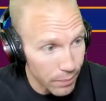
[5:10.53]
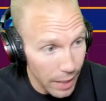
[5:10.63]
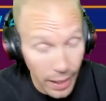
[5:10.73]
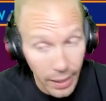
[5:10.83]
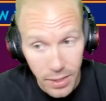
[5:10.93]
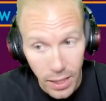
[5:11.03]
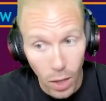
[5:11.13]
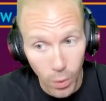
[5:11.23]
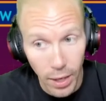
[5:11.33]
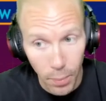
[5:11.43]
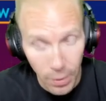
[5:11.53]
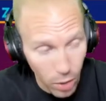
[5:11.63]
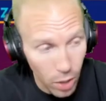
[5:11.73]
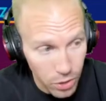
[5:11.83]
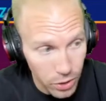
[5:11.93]
And I can tell when I'll be
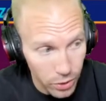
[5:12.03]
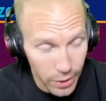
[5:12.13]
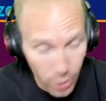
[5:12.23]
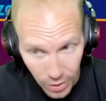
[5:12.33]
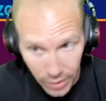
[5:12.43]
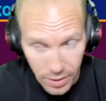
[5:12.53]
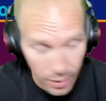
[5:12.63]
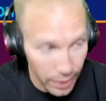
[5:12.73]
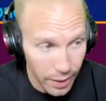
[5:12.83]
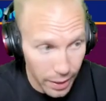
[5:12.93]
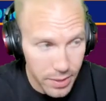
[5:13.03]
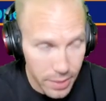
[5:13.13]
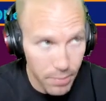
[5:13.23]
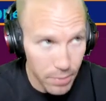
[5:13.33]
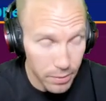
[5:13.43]
wrong too. I know I
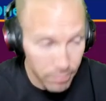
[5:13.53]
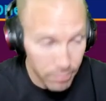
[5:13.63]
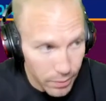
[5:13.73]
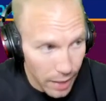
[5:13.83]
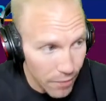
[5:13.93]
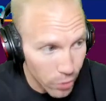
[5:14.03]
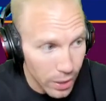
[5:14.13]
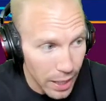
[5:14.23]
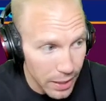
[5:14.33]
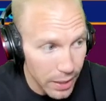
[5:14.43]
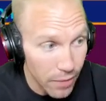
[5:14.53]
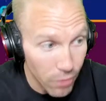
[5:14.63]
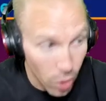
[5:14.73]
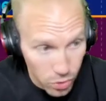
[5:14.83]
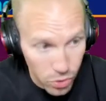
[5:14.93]
seem to have a good idea
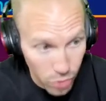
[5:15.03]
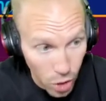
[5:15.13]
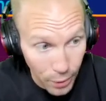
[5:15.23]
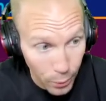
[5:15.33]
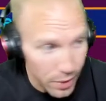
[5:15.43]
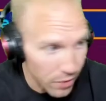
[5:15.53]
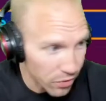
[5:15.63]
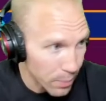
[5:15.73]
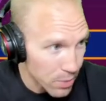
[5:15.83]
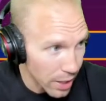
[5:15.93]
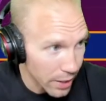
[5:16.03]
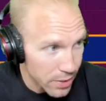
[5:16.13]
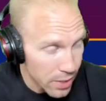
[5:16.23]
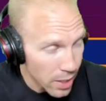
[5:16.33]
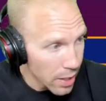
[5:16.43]
of also knowing when to flip
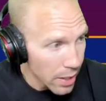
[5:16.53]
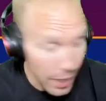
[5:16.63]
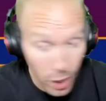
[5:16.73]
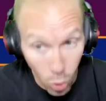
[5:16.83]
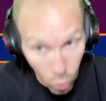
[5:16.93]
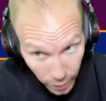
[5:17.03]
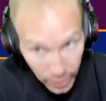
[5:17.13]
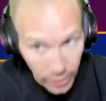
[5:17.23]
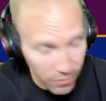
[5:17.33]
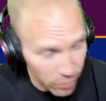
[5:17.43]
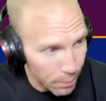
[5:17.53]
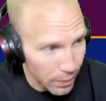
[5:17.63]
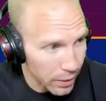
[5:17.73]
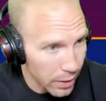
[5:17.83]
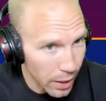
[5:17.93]
sides and quickly
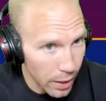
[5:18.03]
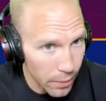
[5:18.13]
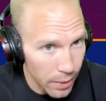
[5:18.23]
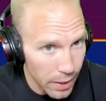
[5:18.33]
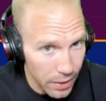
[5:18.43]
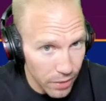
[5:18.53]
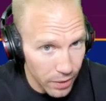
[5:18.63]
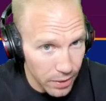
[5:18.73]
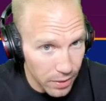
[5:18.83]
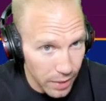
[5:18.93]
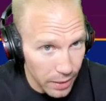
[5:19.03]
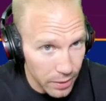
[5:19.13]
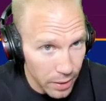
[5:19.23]
flipping in the event that